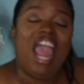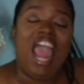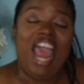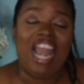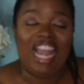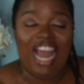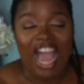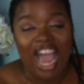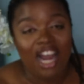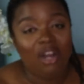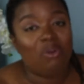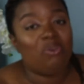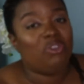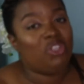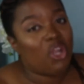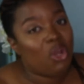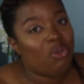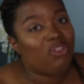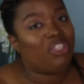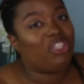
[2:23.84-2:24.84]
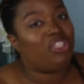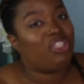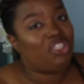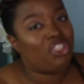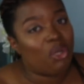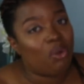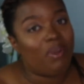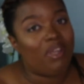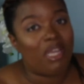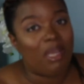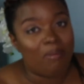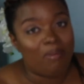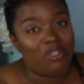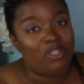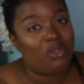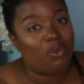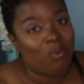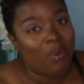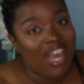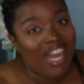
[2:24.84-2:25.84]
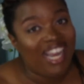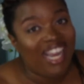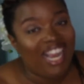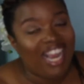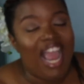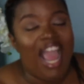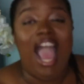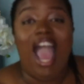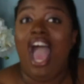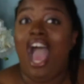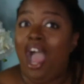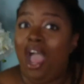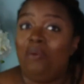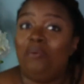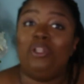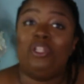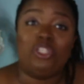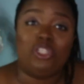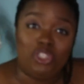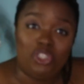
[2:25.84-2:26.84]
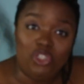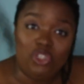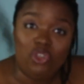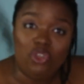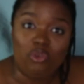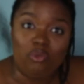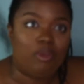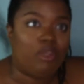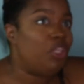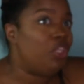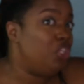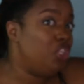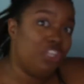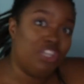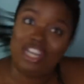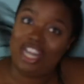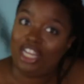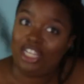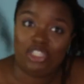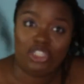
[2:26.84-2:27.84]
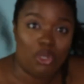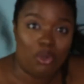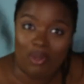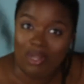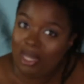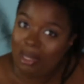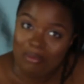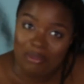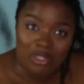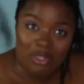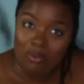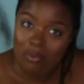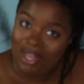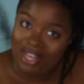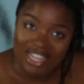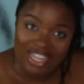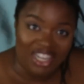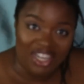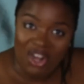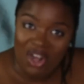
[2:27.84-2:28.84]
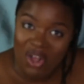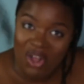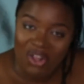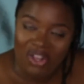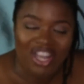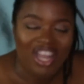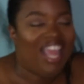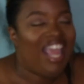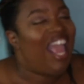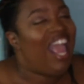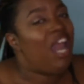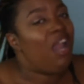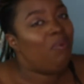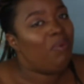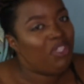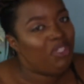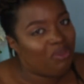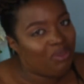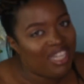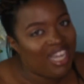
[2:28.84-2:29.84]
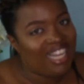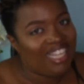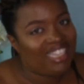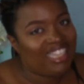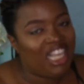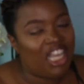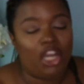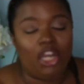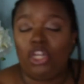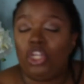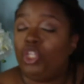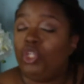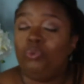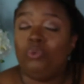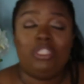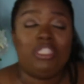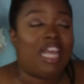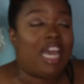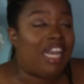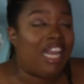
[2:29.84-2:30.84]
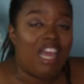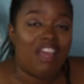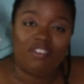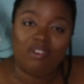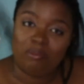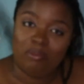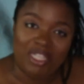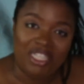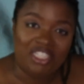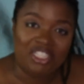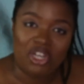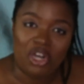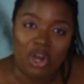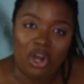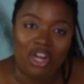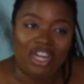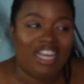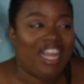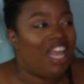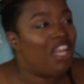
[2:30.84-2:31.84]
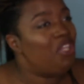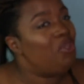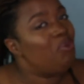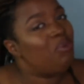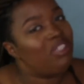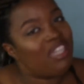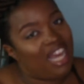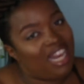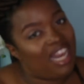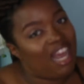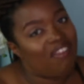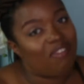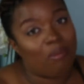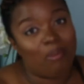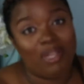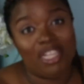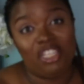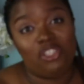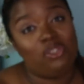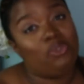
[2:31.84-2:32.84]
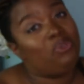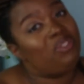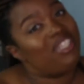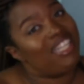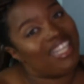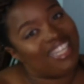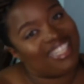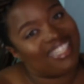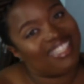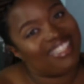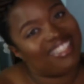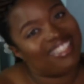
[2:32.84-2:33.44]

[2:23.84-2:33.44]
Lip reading: and I don't know that you're showing up to the wedding, I will assume you're not showing up to the wedding at all. And when you get there, you will not have a place card and you will not have a place to sit.